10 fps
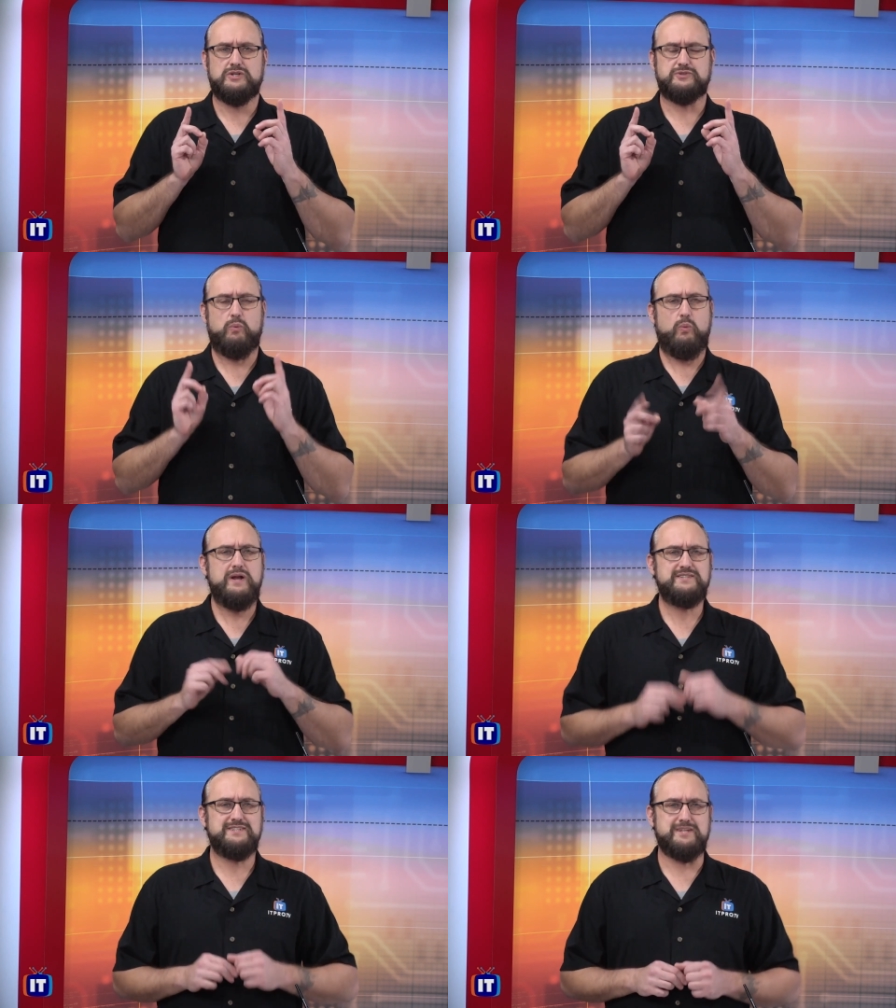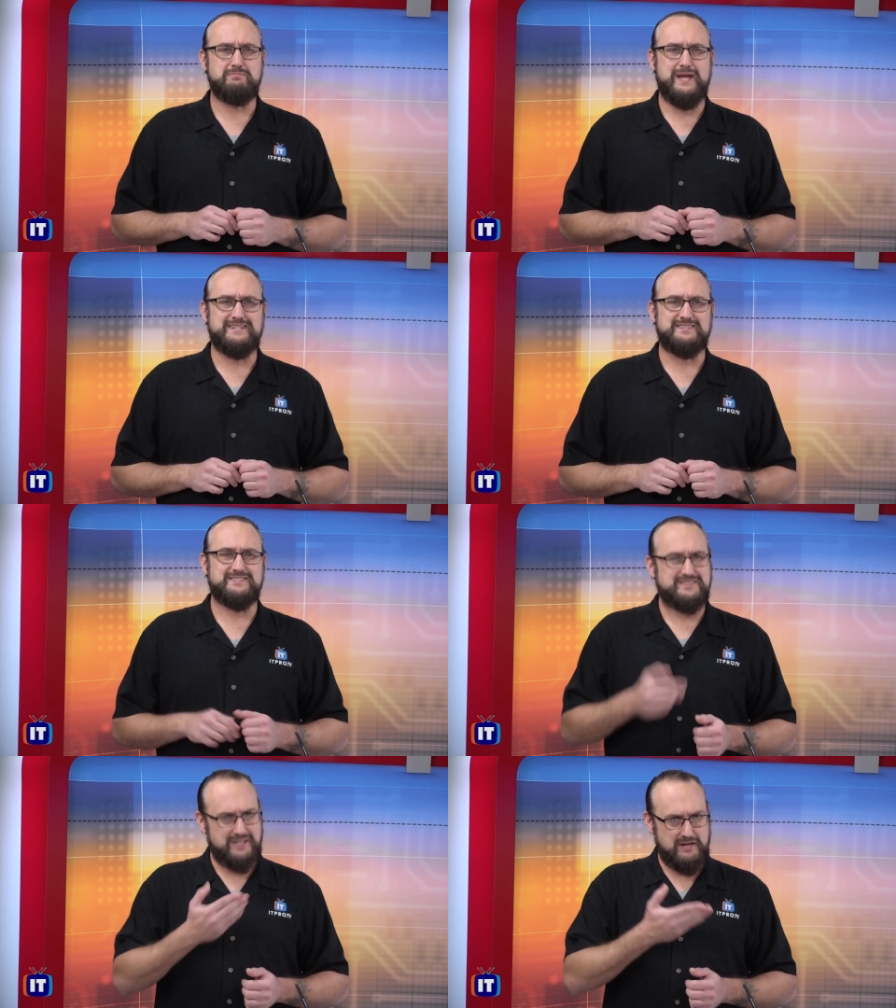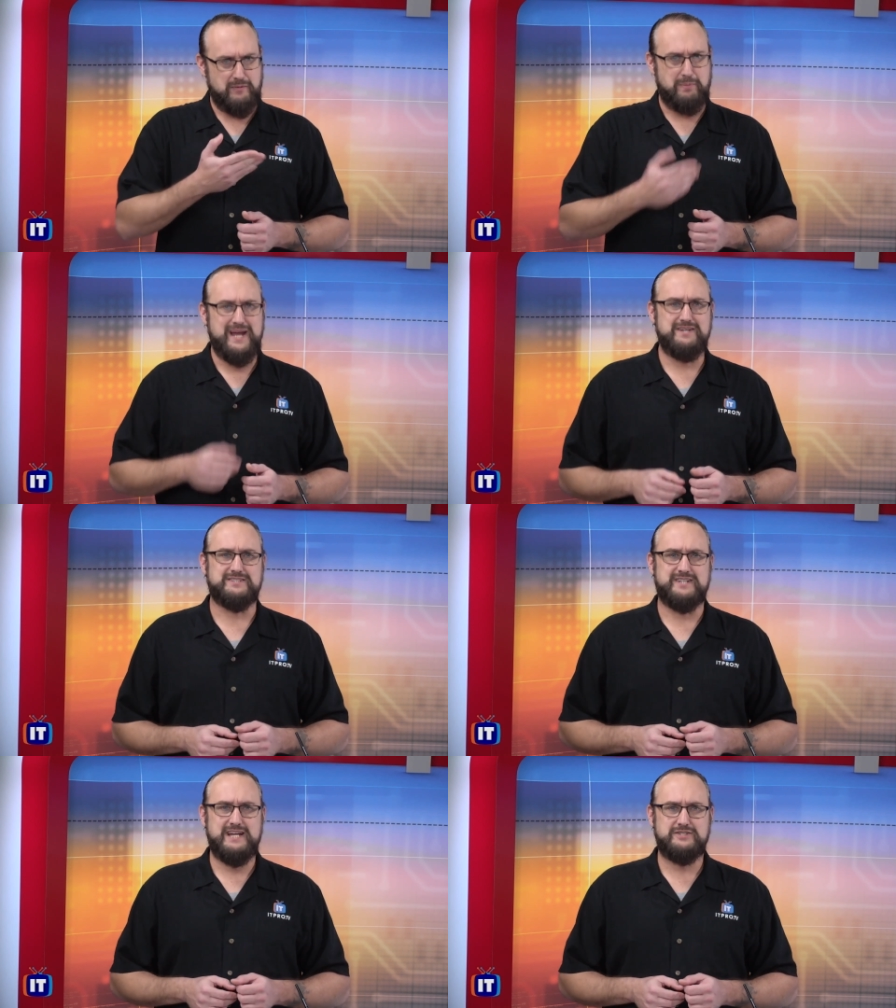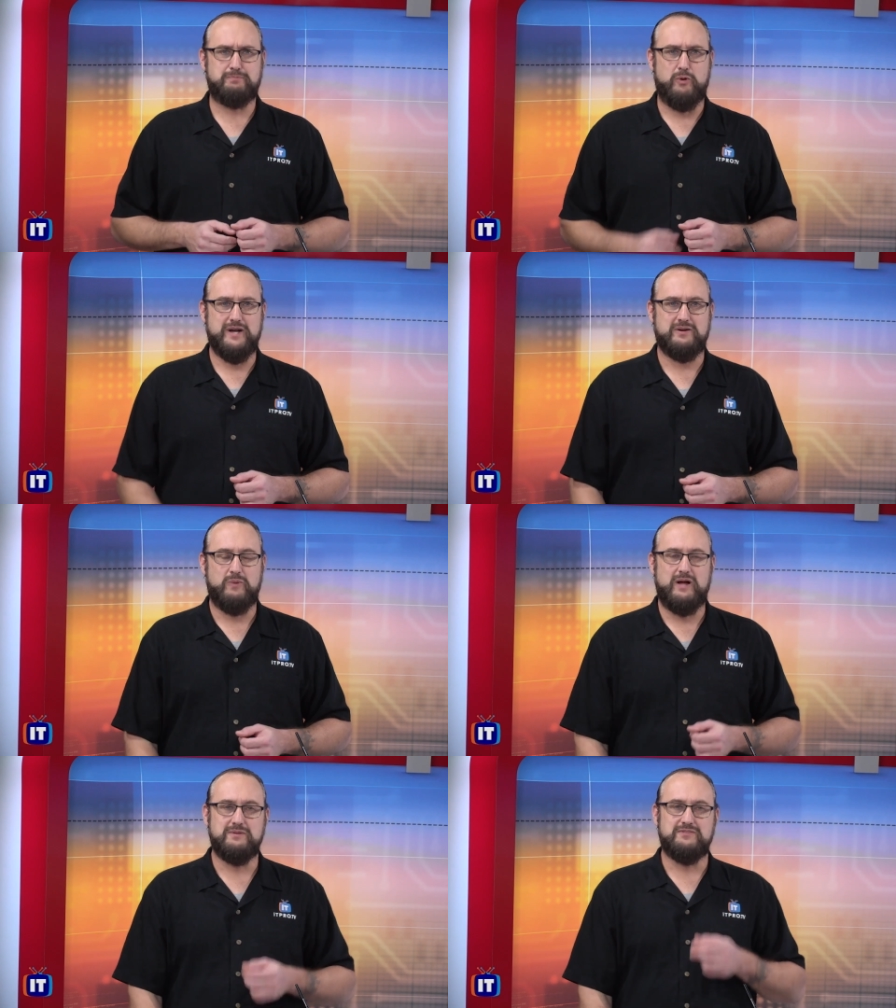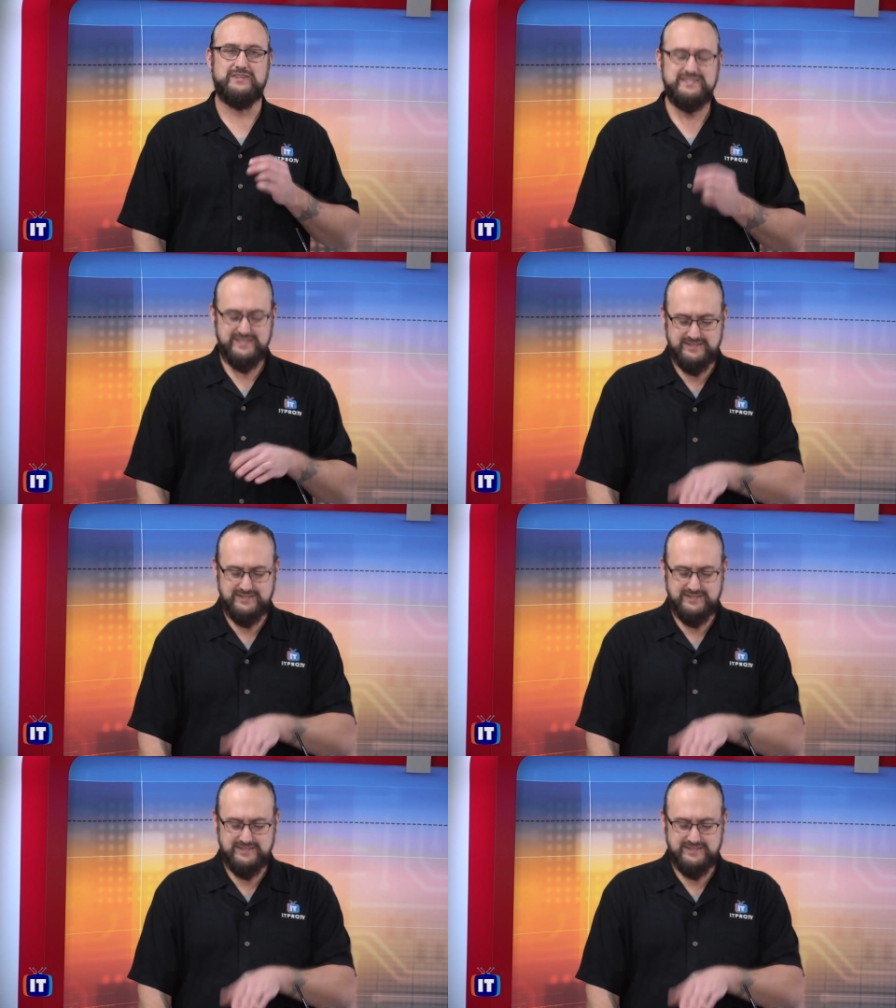So what is it that makes this kind of a bane, to Dan's point? Well, this